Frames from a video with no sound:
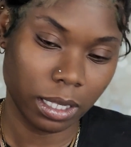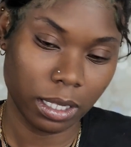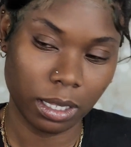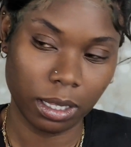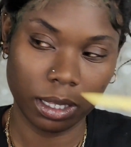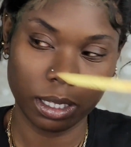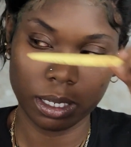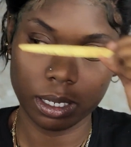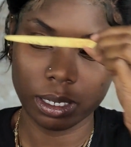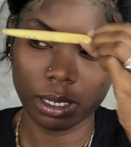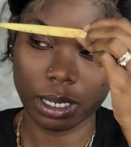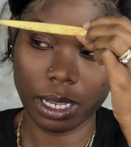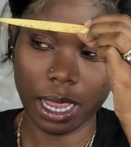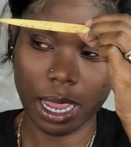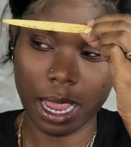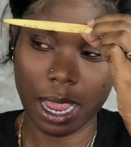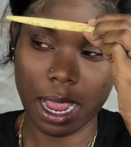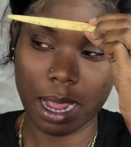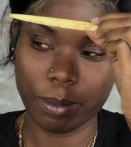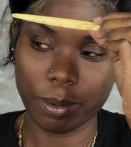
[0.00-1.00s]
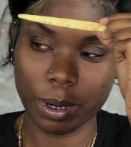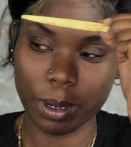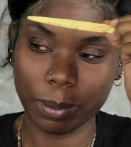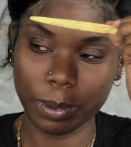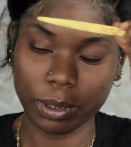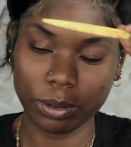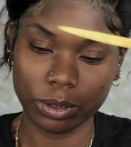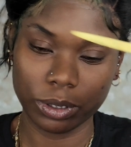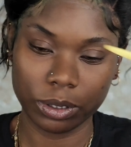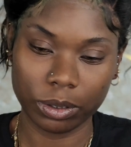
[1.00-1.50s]
the eyebrow
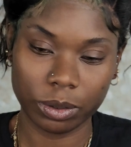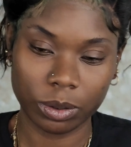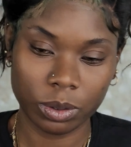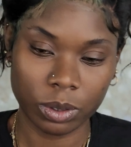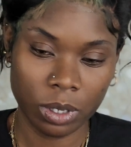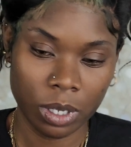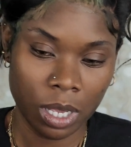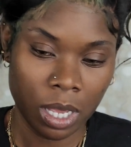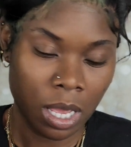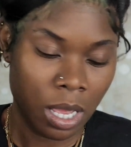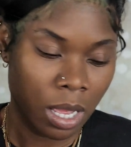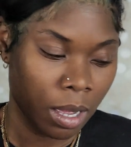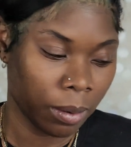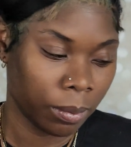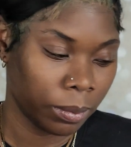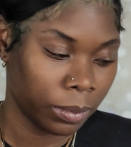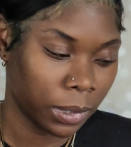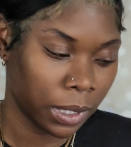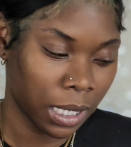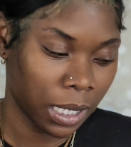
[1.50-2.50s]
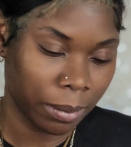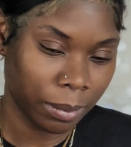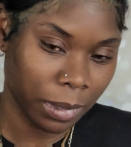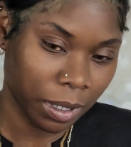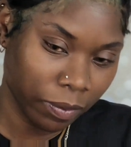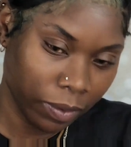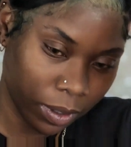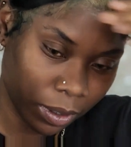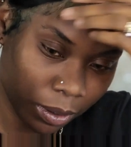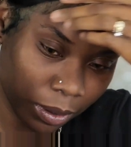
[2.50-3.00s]
pencil. But I'm not
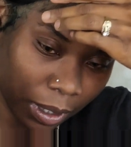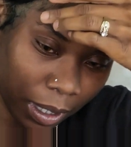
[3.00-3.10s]
gonna do that